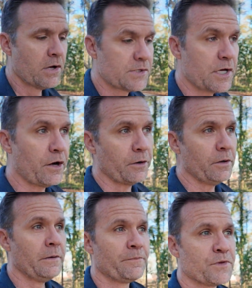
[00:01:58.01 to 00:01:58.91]
So
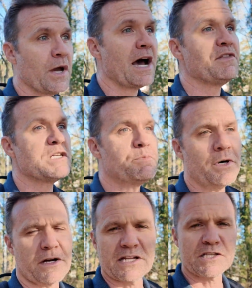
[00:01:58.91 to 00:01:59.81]
you have this
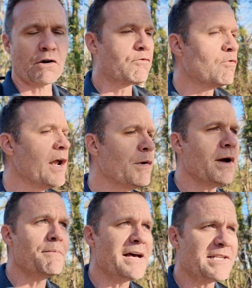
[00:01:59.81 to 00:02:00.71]
book that's a
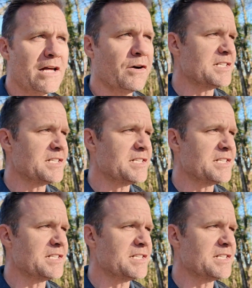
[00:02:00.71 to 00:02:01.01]
runaway bestseller.